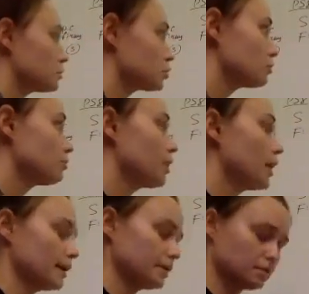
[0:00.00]
we should
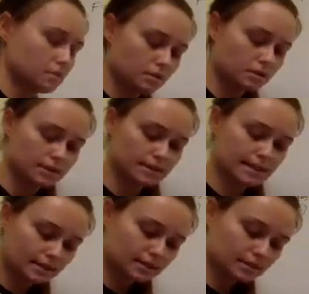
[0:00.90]
find this
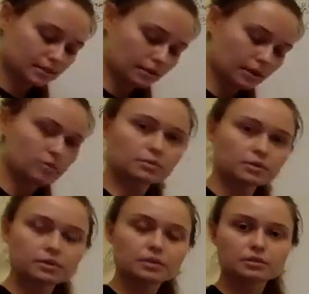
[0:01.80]
tax that
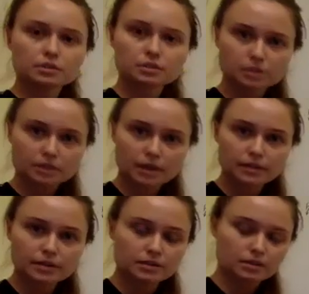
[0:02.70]
will
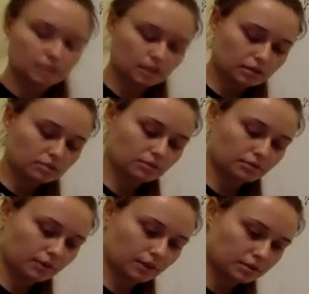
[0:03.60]
internalize the negative
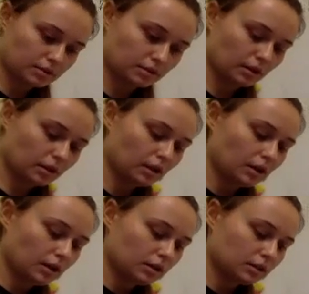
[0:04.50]
effect.
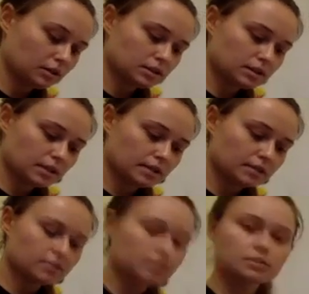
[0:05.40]
This
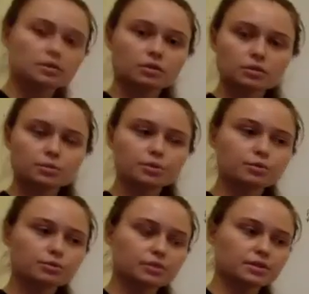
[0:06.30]
tax is called
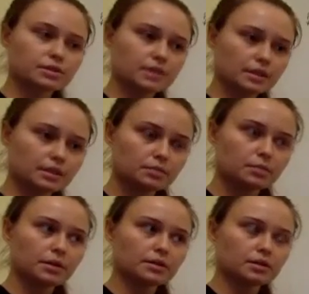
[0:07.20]
Pigouvian Text
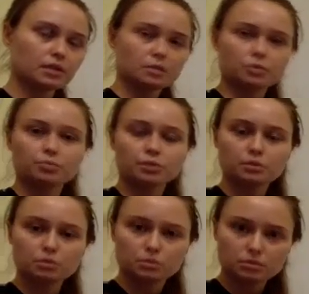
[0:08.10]
by the name of
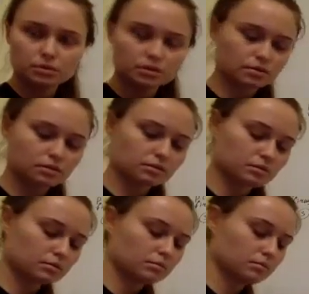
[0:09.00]
Pigou. It's
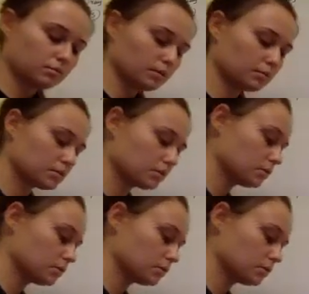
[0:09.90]
a famous